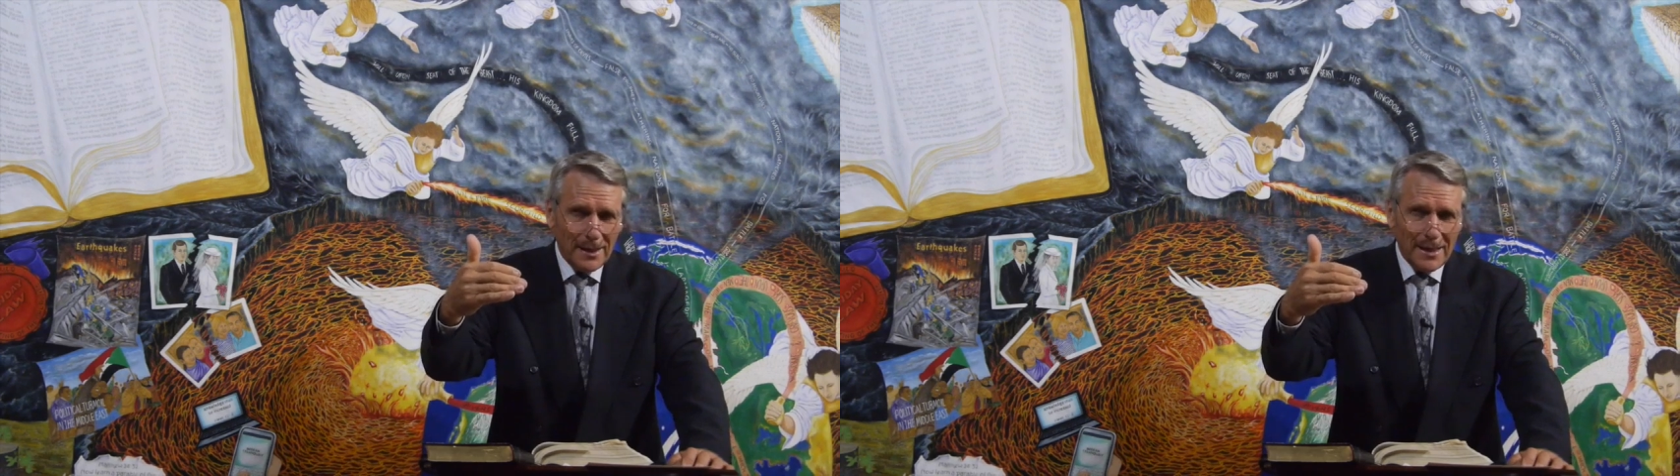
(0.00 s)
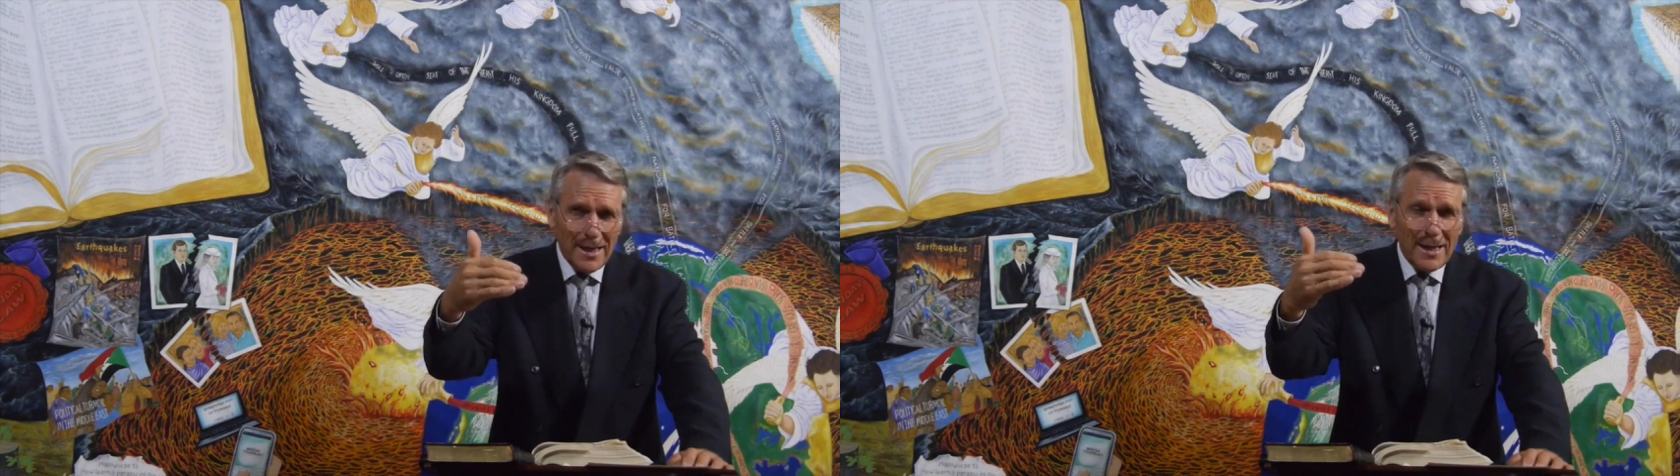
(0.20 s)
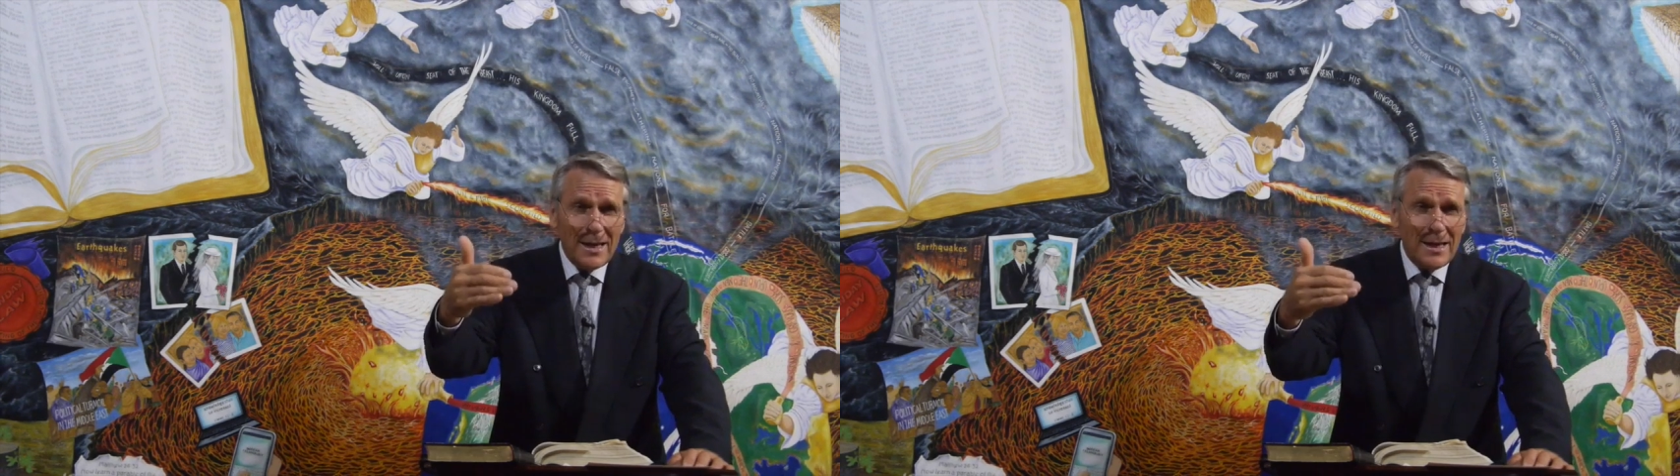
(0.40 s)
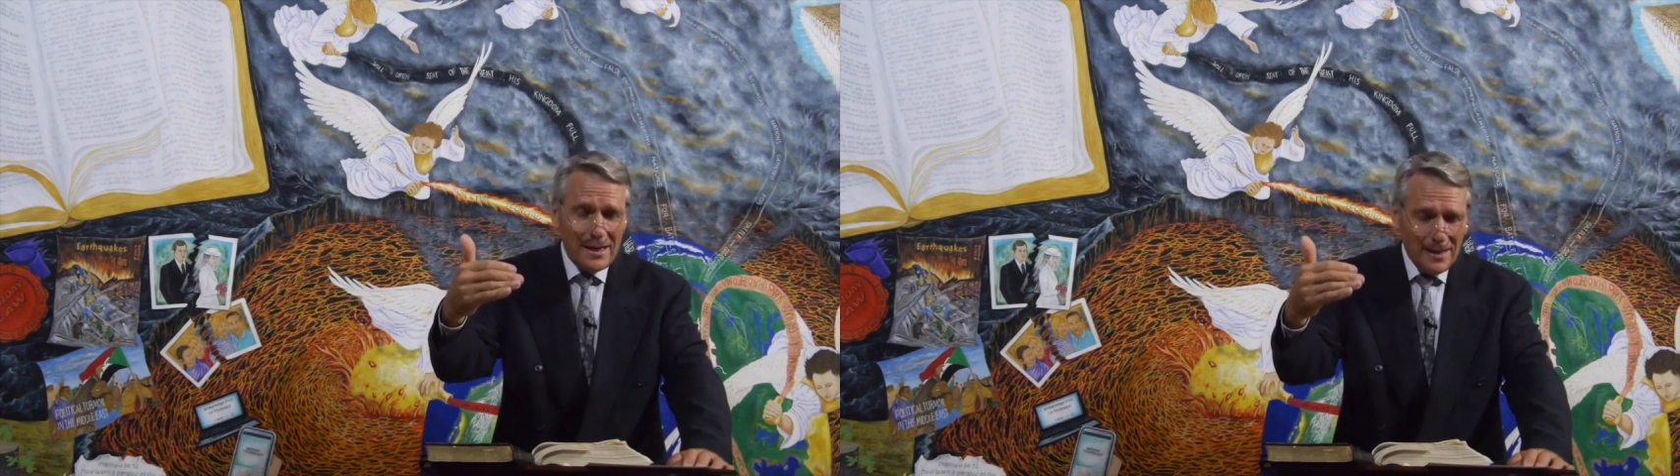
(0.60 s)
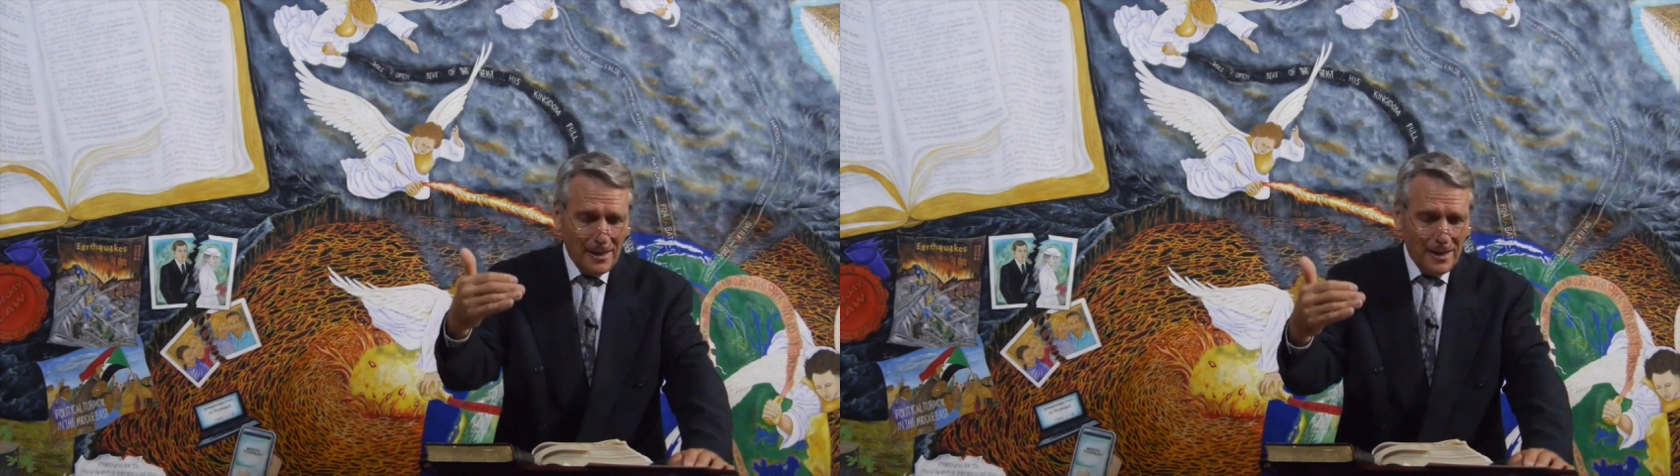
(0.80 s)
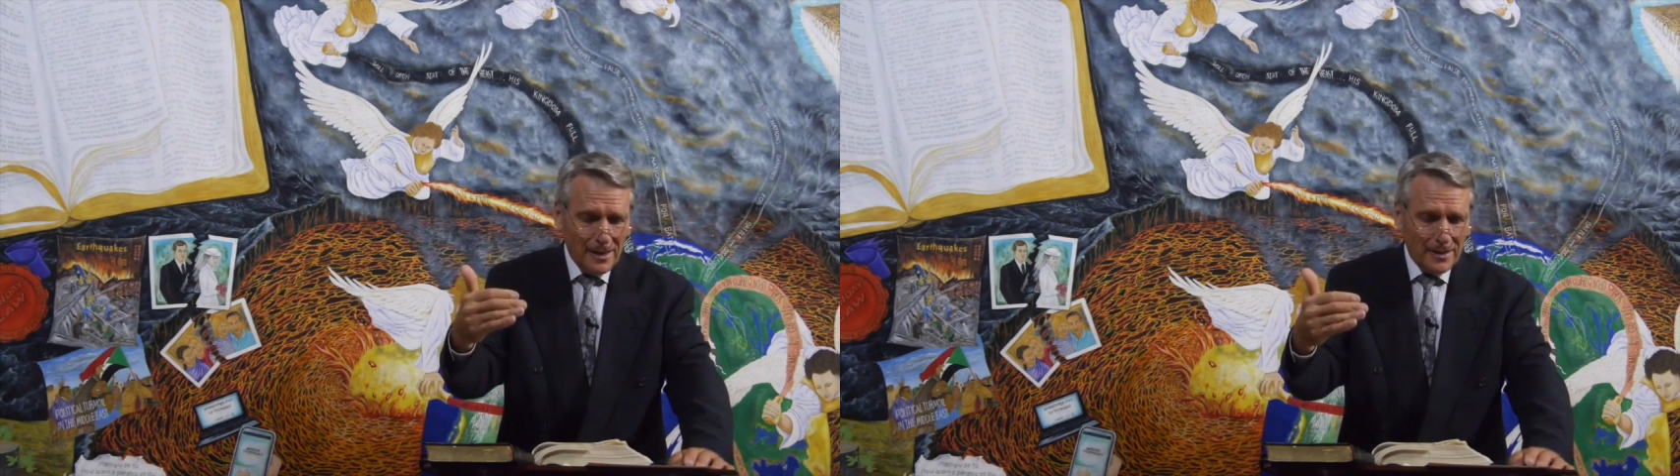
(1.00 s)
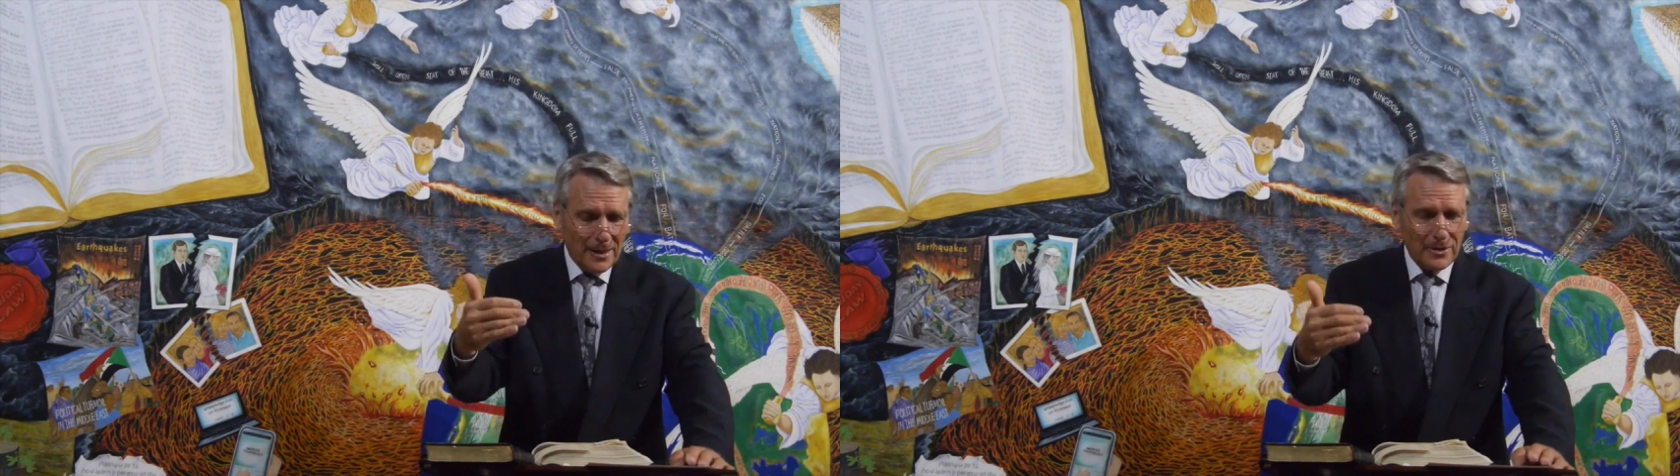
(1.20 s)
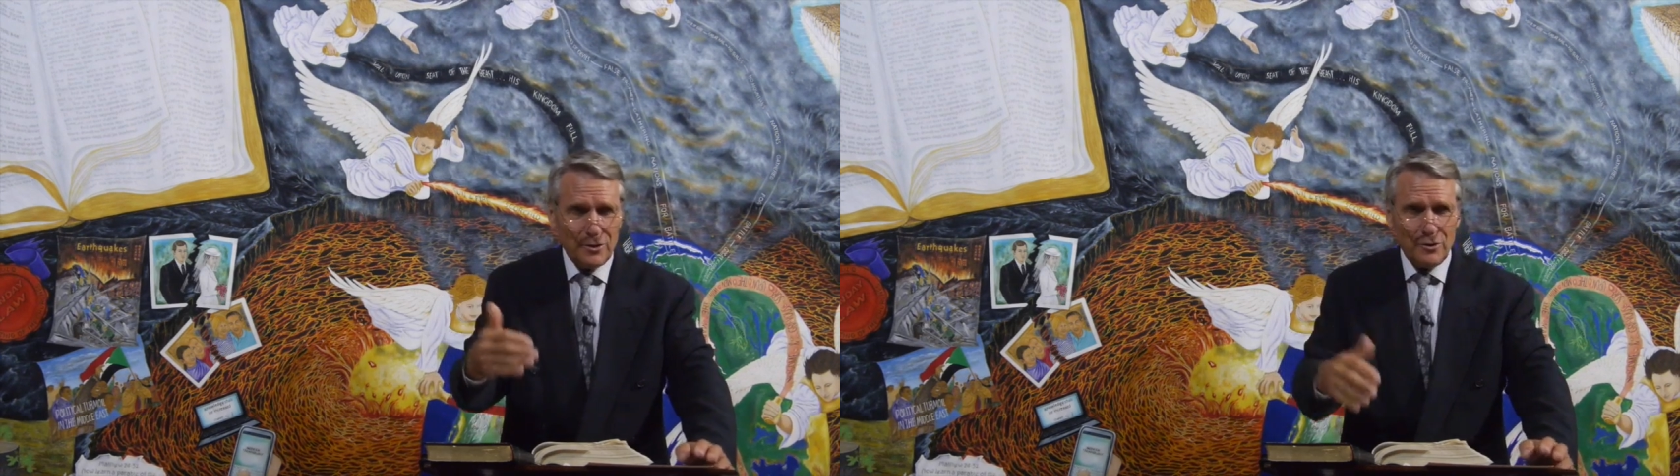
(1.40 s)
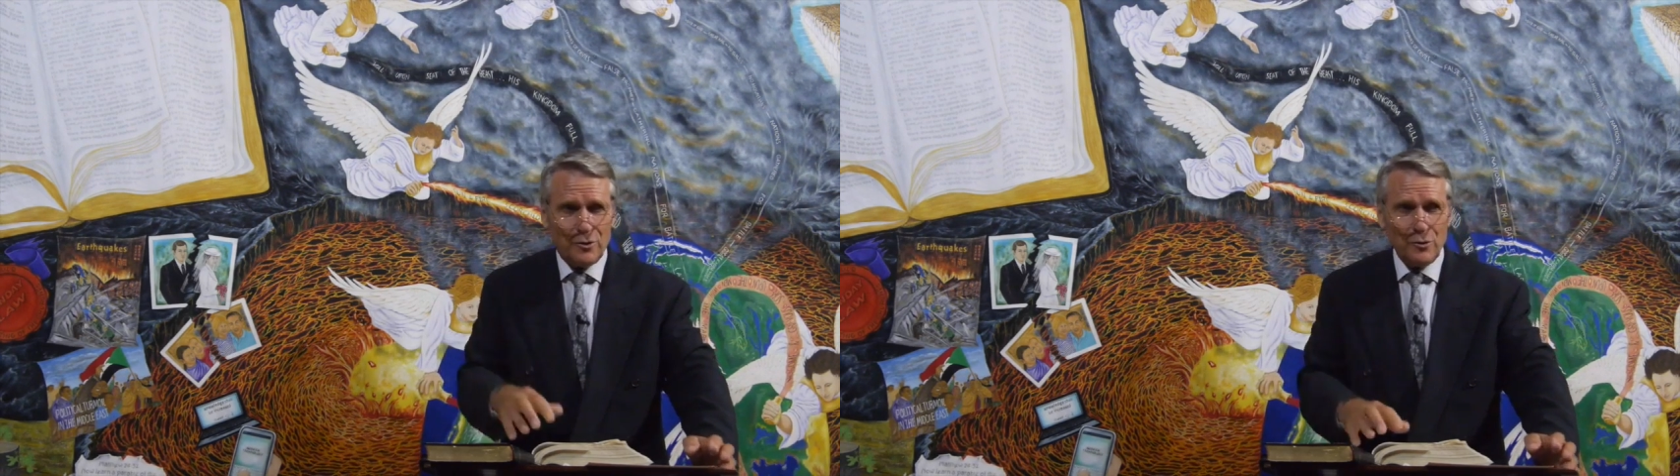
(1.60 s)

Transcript: He doesn't